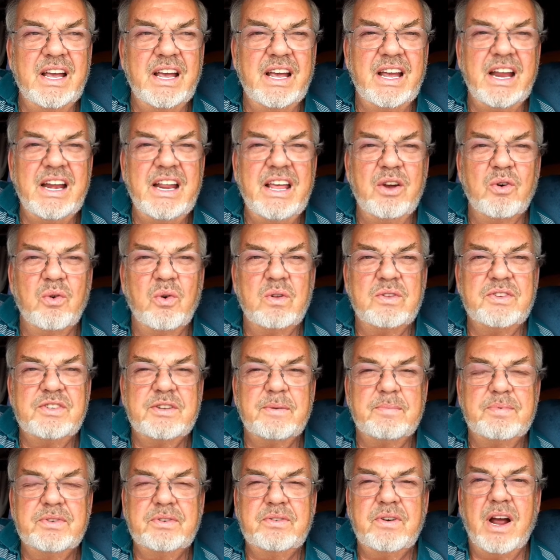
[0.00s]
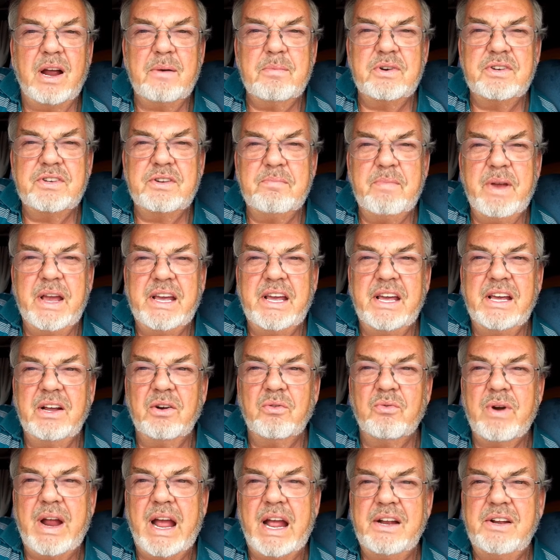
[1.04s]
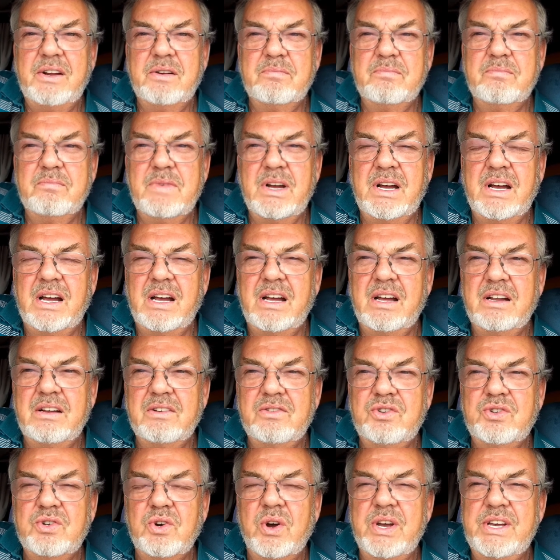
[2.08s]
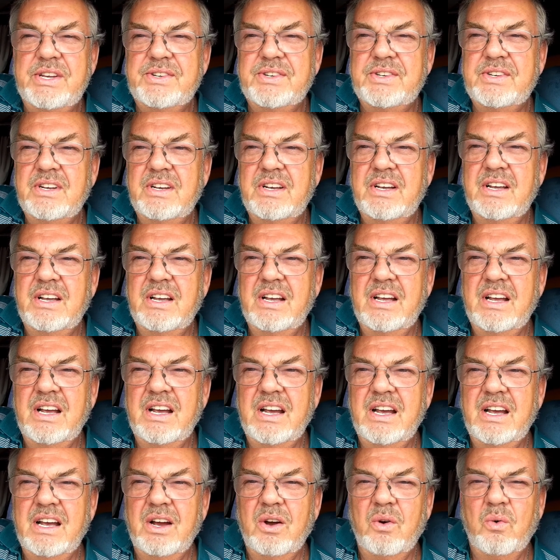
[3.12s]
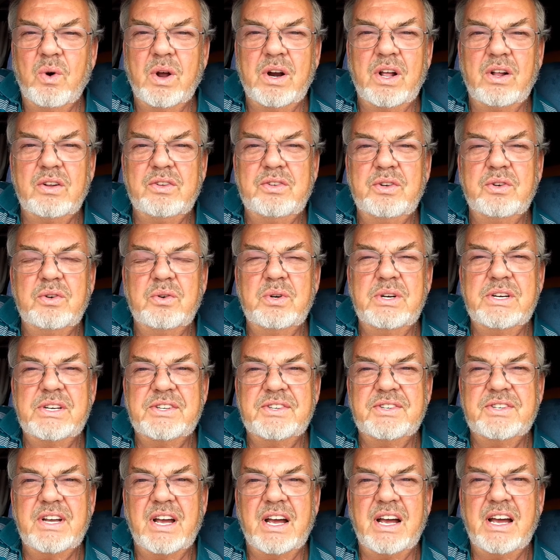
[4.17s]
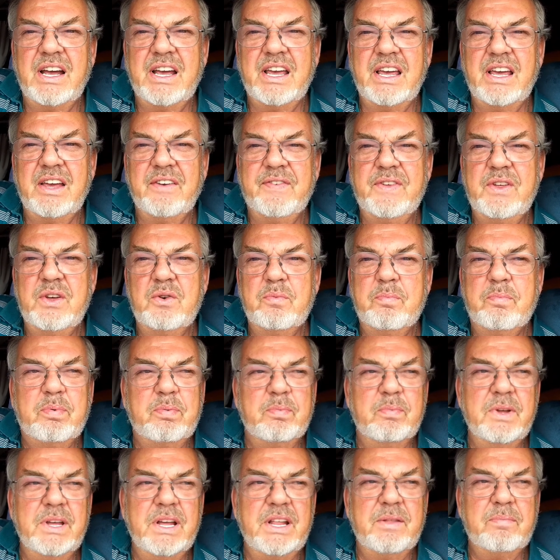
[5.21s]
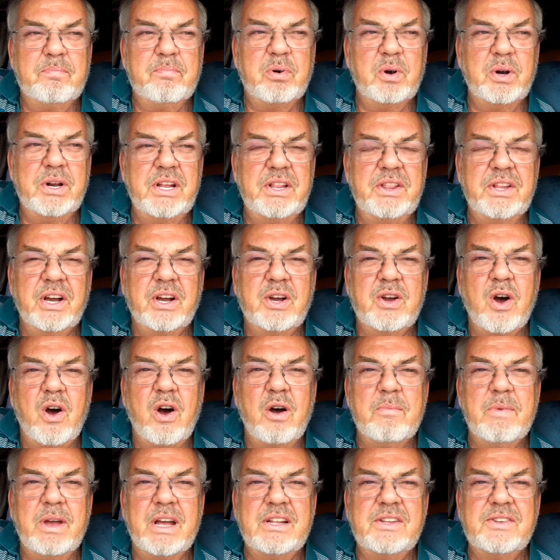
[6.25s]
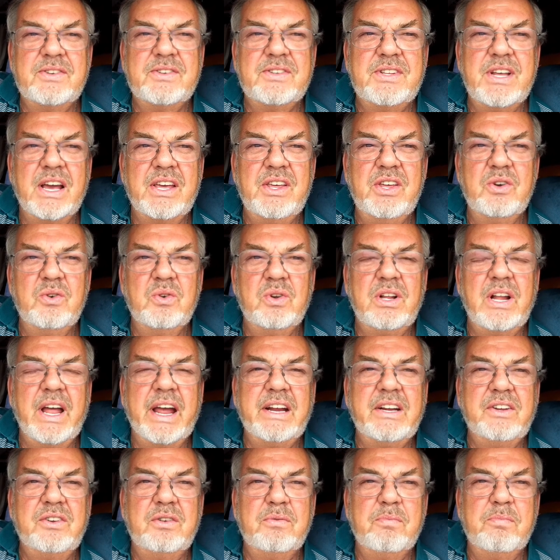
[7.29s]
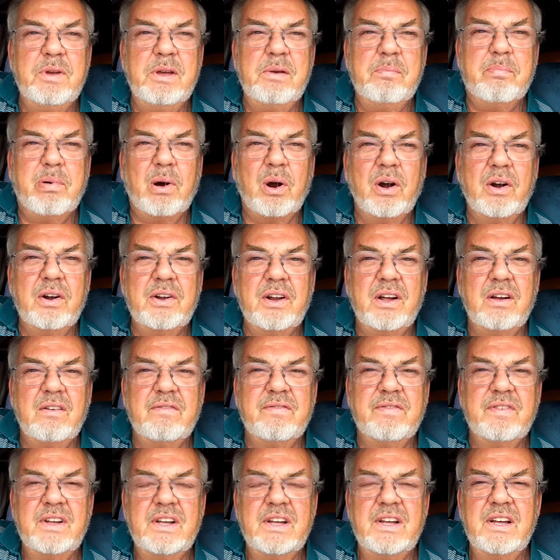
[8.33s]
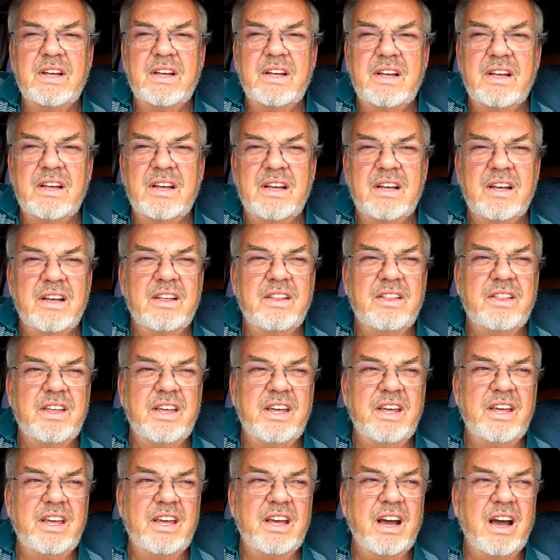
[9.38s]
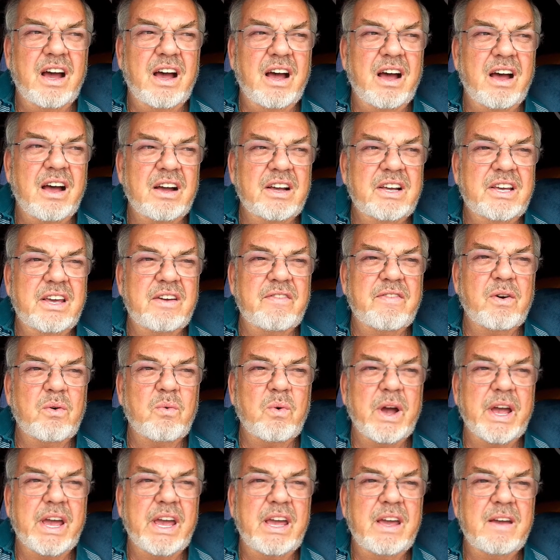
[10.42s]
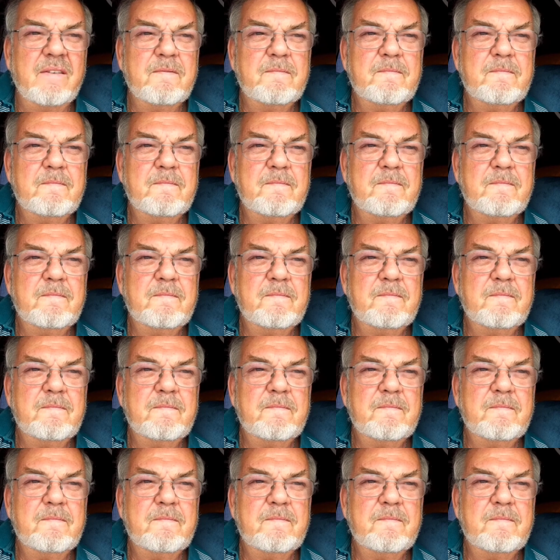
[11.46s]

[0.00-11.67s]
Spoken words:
any old subscribers and making a random choice, what I'll do is, if you put in the comments that you'd like to be part of the giveaway,